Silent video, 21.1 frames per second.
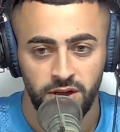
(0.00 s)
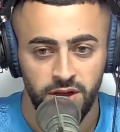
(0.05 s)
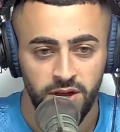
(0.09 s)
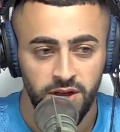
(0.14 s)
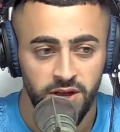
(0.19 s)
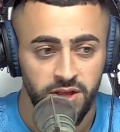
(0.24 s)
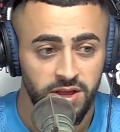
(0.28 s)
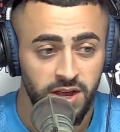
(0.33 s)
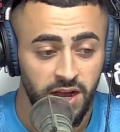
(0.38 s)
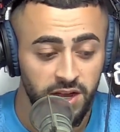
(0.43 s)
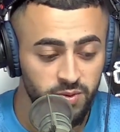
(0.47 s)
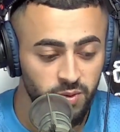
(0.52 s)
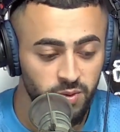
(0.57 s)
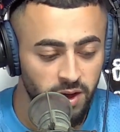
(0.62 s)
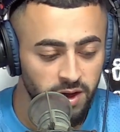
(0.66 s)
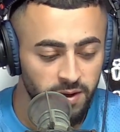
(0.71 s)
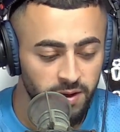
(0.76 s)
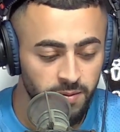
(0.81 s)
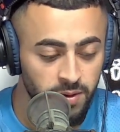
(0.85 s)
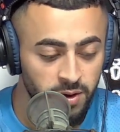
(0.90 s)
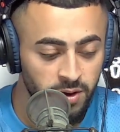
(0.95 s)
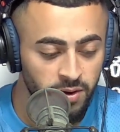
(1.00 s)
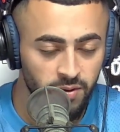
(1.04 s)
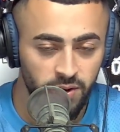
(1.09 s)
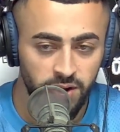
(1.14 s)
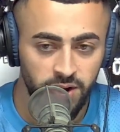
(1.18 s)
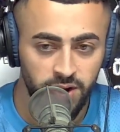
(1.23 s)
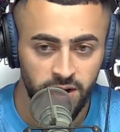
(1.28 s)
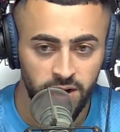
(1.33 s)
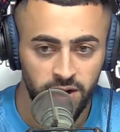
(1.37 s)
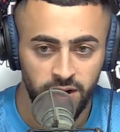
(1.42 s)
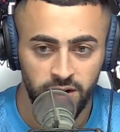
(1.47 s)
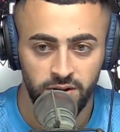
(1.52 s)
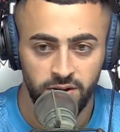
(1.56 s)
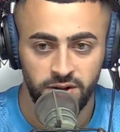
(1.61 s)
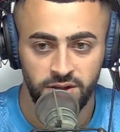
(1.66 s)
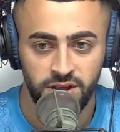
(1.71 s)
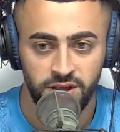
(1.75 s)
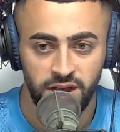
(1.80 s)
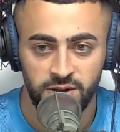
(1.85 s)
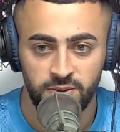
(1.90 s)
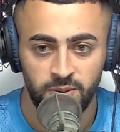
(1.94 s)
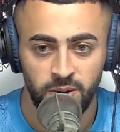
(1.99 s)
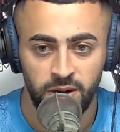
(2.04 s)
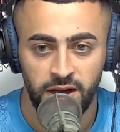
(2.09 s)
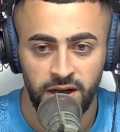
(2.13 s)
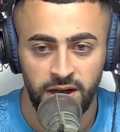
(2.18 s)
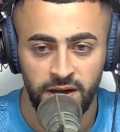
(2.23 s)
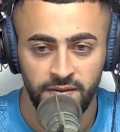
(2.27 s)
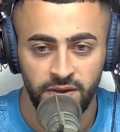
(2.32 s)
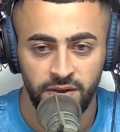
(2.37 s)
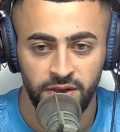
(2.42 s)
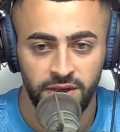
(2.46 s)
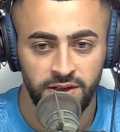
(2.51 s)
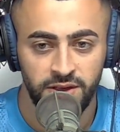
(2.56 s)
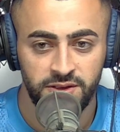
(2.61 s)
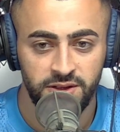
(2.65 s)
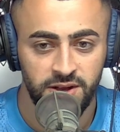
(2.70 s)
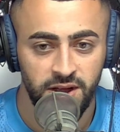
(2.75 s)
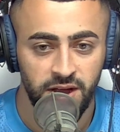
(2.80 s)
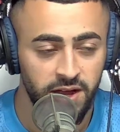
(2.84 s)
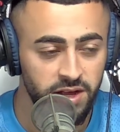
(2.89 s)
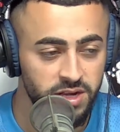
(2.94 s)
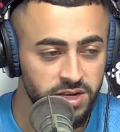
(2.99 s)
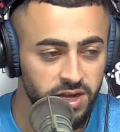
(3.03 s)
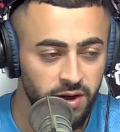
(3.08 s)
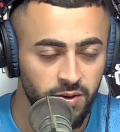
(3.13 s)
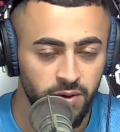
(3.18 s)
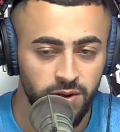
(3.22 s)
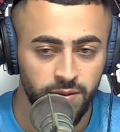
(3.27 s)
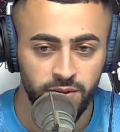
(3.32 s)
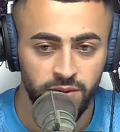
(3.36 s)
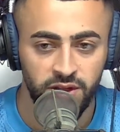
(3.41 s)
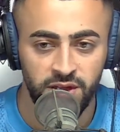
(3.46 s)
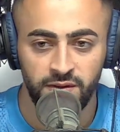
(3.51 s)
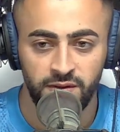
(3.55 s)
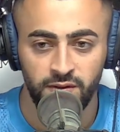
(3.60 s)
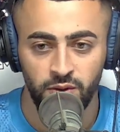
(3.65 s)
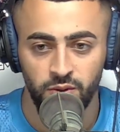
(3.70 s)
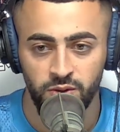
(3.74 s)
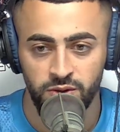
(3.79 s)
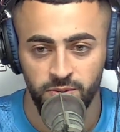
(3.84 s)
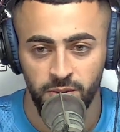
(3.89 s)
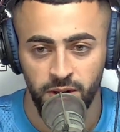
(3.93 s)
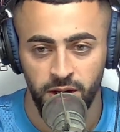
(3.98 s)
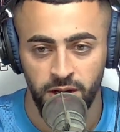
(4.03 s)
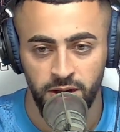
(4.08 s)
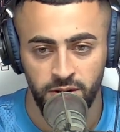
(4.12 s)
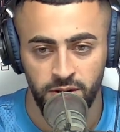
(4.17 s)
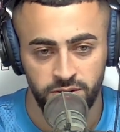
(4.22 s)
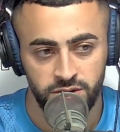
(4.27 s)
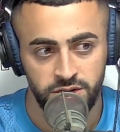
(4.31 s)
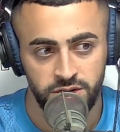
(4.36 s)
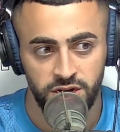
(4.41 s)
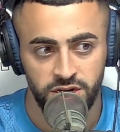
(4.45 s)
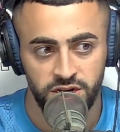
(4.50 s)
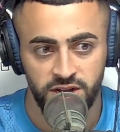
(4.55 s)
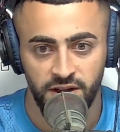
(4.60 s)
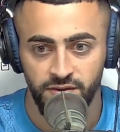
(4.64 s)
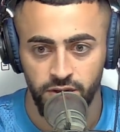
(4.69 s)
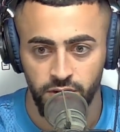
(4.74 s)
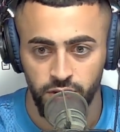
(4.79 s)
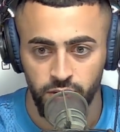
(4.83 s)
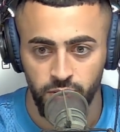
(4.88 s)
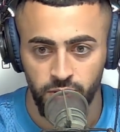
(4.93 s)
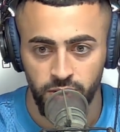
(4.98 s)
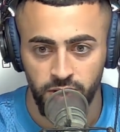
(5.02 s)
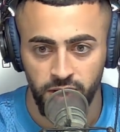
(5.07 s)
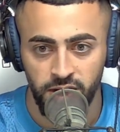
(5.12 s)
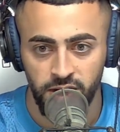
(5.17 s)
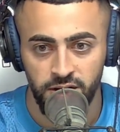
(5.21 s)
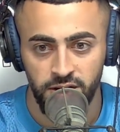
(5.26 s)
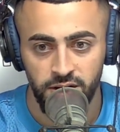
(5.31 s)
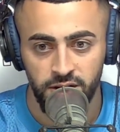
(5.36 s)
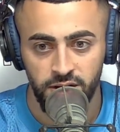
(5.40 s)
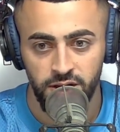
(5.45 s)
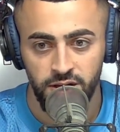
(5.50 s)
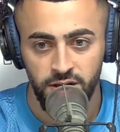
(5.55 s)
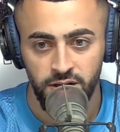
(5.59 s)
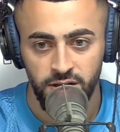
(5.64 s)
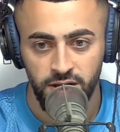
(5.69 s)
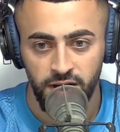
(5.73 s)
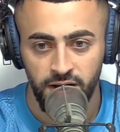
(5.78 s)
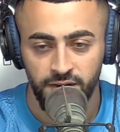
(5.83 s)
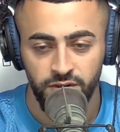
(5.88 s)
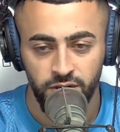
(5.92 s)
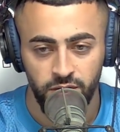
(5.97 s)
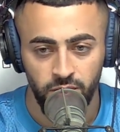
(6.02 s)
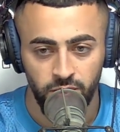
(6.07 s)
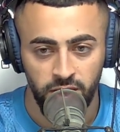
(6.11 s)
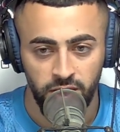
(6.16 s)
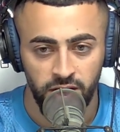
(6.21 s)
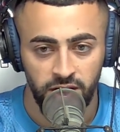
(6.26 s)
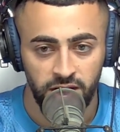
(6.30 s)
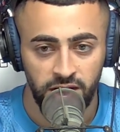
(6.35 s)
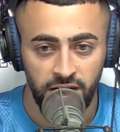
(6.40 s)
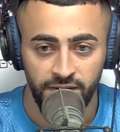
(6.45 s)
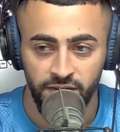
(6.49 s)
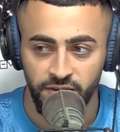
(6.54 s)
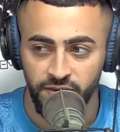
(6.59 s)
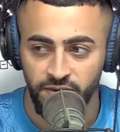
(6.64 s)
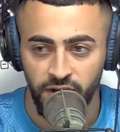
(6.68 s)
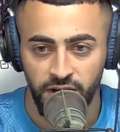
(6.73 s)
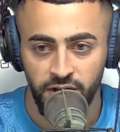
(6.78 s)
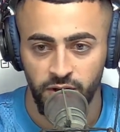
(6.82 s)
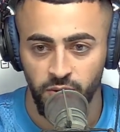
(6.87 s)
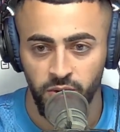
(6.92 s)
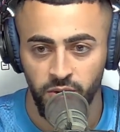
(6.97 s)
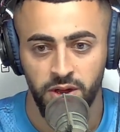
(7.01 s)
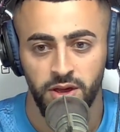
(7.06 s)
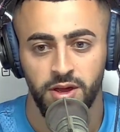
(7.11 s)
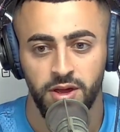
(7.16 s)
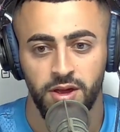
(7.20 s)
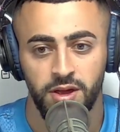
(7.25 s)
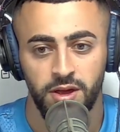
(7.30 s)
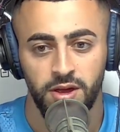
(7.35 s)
That's why I'm here right now. That's why I have the things that I had, because I already believed it was mine. I was like, I just have to do it now. I have to go get it. I have to find a way.